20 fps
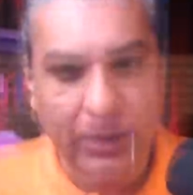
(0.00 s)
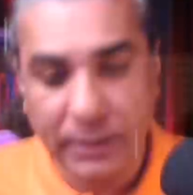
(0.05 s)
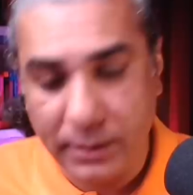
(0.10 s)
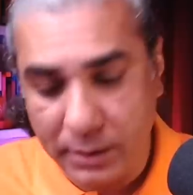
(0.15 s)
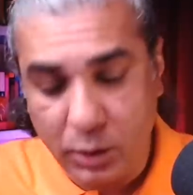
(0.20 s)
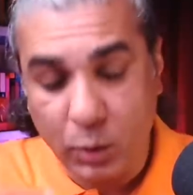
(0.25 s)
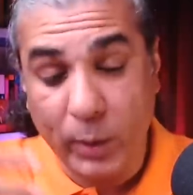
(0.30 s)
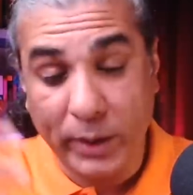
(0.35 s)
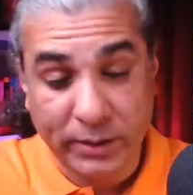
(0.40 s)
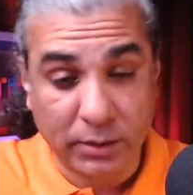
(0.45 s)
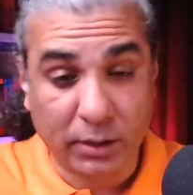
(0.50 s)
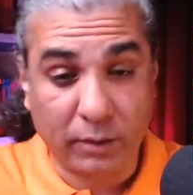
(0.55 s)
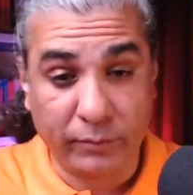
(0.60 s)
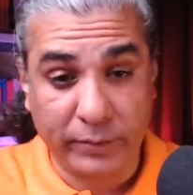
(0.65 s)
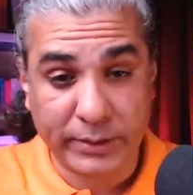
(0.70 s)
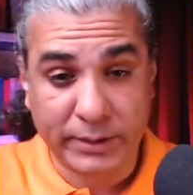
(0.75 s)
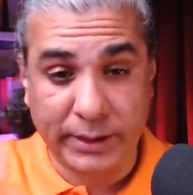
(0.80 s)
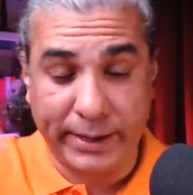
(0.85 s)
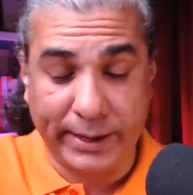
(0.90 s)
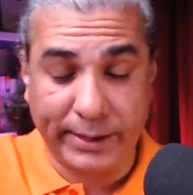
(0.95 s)
And the US
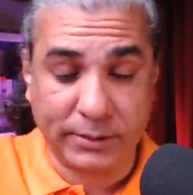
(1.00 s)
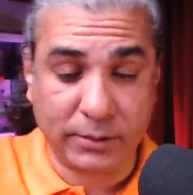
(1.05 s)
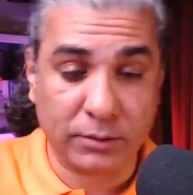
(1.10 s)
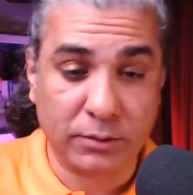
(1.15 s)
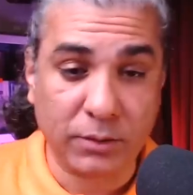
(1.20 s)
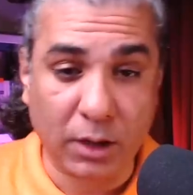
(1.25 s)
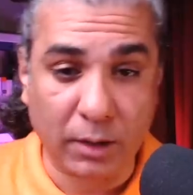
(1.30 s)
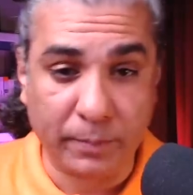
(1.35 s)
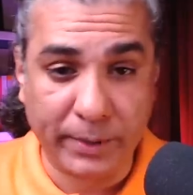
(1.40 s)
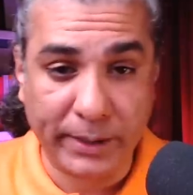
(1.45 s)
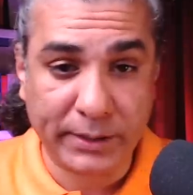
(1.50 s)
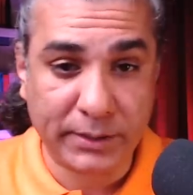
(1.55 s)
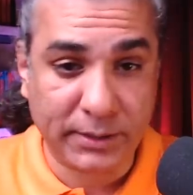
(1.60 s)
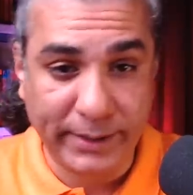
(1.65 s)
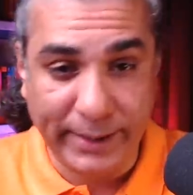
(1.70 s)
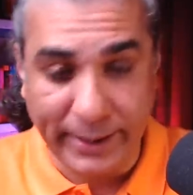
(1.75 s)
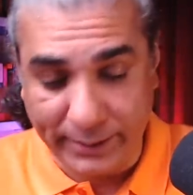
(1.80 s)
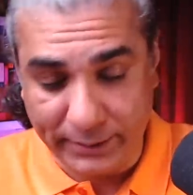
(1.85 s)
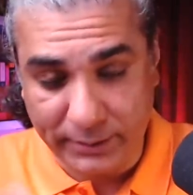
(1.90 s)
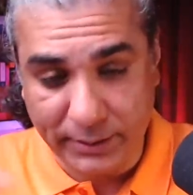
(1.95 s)
obviously is on top. It's
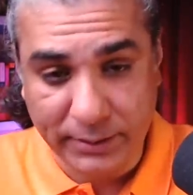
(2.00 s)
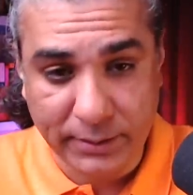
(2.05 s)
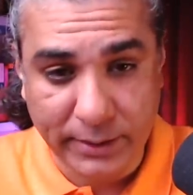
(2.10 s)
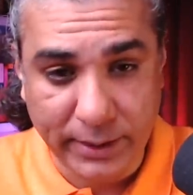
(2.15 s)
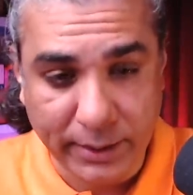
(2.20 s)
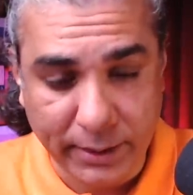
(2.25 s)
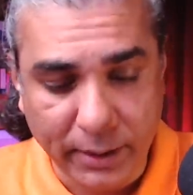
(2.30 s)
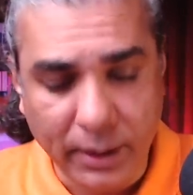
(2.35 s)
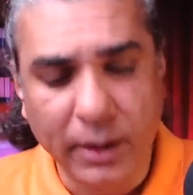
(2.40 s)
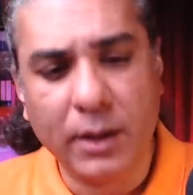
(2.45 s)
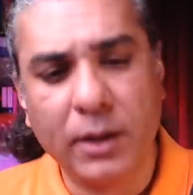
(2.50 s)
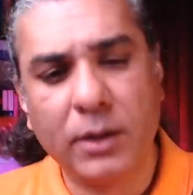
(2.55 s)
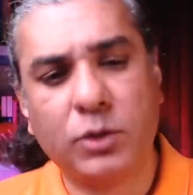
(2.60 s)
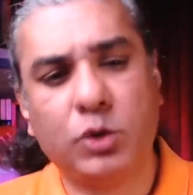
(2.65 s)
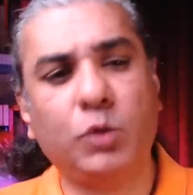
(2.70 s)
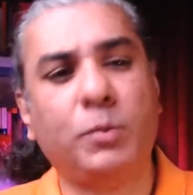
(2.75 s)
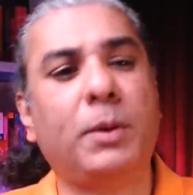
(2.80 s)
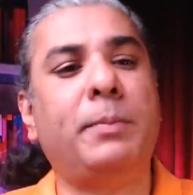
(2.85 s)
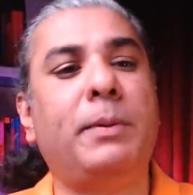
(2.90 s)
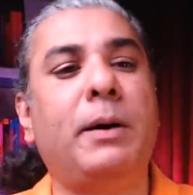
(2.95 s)
the existing
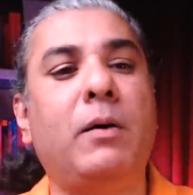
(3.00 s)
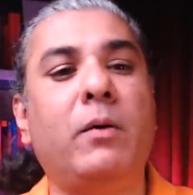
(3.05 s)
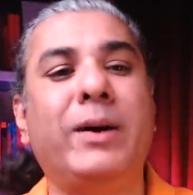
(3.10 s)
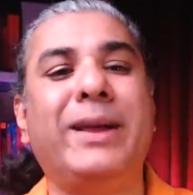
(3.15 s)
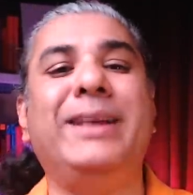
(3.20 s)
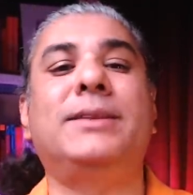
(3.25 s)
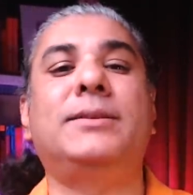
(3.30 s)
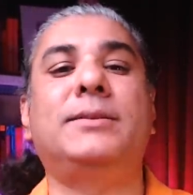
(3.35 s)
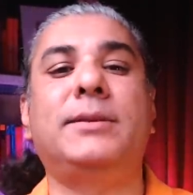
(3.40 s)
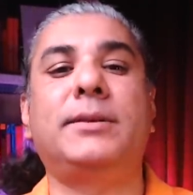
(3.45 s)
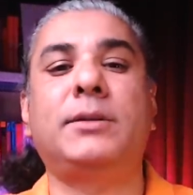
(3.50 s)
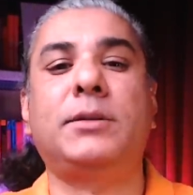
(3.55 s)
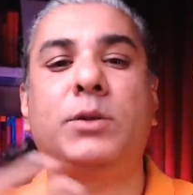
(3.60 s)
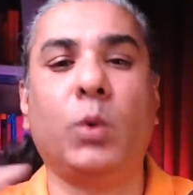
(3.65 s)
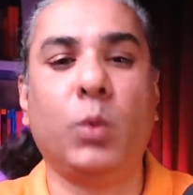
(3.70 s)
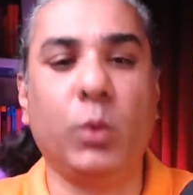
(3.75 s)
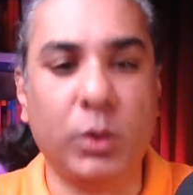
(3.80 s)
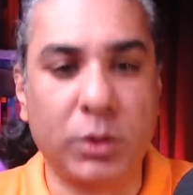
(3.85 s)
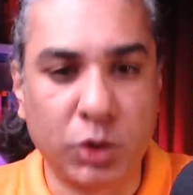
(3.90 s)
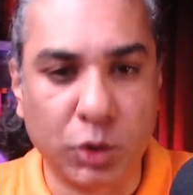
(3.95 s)
superpower, it's the
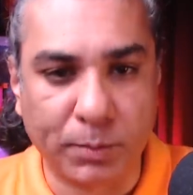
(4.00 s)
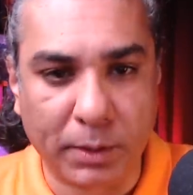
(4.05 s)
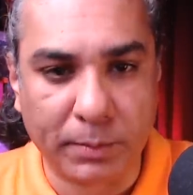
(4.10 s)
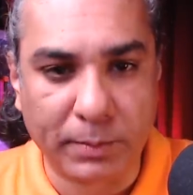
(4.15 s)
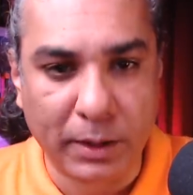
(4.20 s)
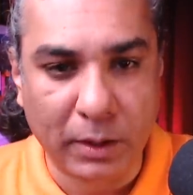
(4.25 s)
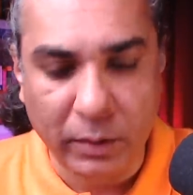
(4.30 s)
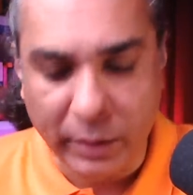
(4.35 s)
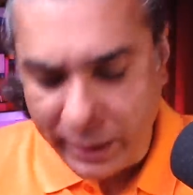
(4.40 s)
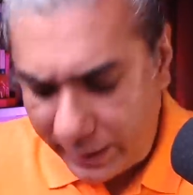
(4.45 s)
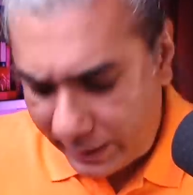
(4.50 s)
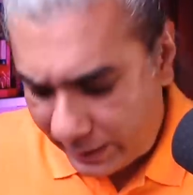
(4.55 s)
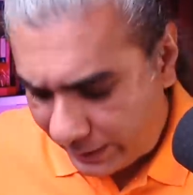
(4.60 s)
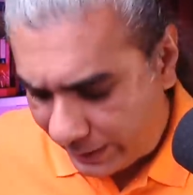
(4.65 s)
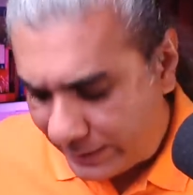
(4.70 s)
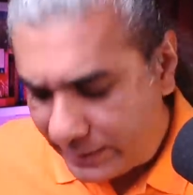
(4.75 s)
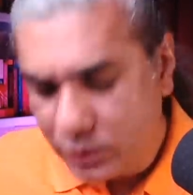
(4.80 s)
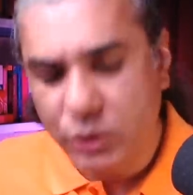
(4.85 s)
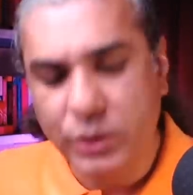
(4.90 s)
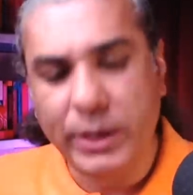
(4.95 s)
sole superpower,
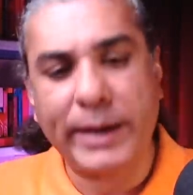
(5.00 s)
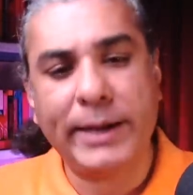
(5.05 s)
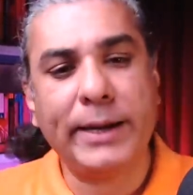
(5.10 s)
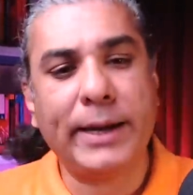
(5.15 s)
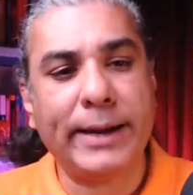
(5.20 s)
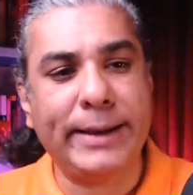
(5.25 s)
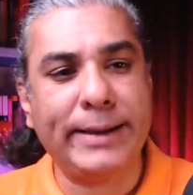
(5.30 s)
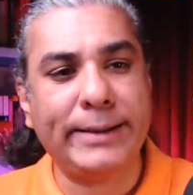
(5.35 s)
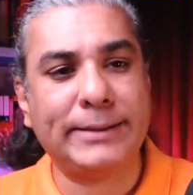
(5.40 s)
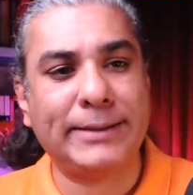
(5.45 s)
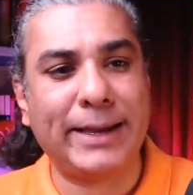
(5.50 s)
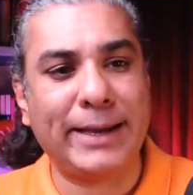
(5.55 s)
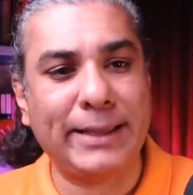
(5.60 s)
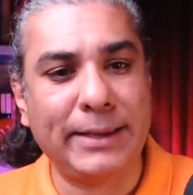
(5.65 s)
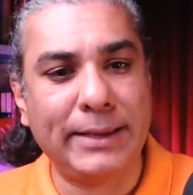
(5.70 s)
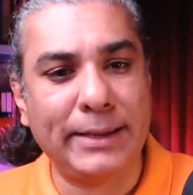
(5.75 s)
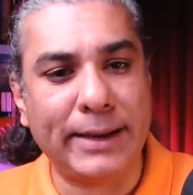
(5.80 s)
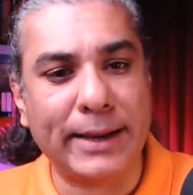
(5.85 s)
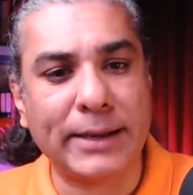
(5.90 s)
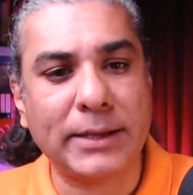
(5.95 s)
and China is
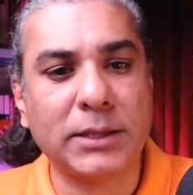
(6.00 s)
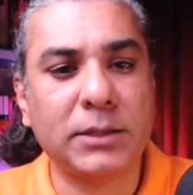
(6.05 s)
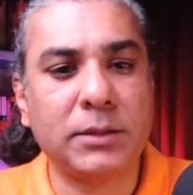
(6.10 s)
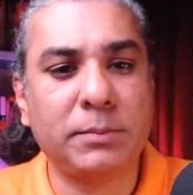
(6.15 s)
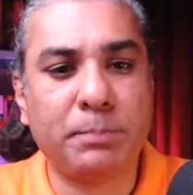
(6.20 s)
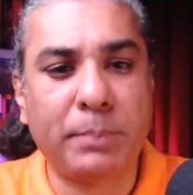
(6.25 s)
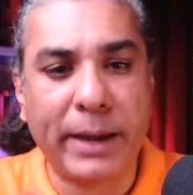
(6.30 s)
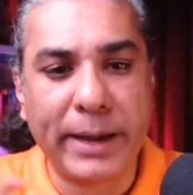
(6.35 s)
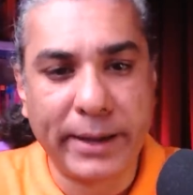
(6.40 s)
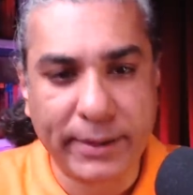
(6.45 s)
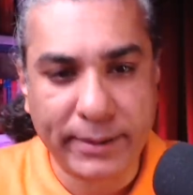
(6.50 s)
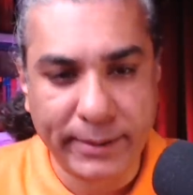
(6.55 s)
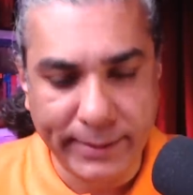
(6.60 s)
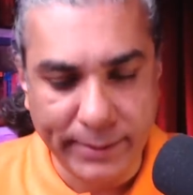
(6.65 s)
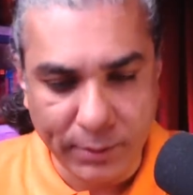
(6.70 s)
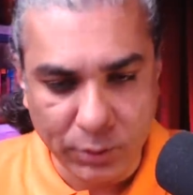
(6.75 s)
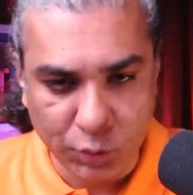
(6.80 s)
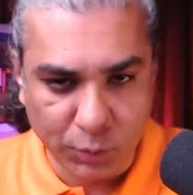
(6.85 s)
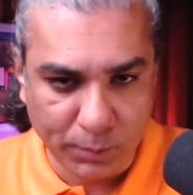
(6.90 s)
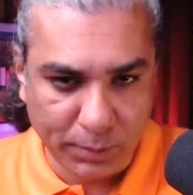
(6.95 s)
the
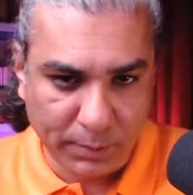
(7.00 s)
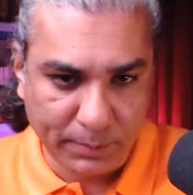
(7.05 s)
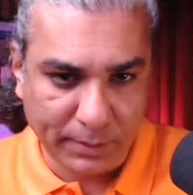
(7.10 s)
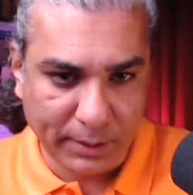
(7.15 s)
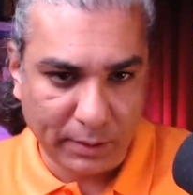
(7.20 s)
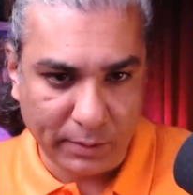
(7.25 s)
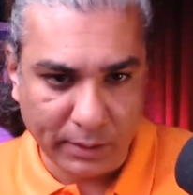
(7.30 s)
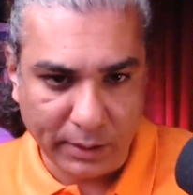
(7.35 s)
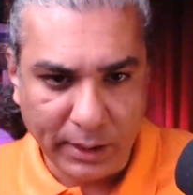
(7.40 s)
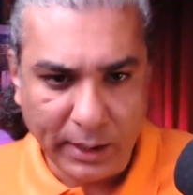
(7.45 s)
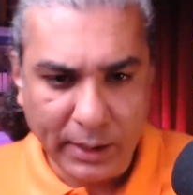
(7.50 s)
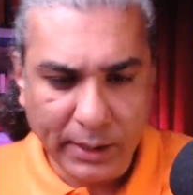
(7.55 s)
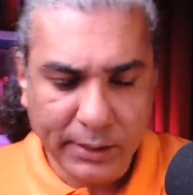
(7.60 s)
aspiring superpower.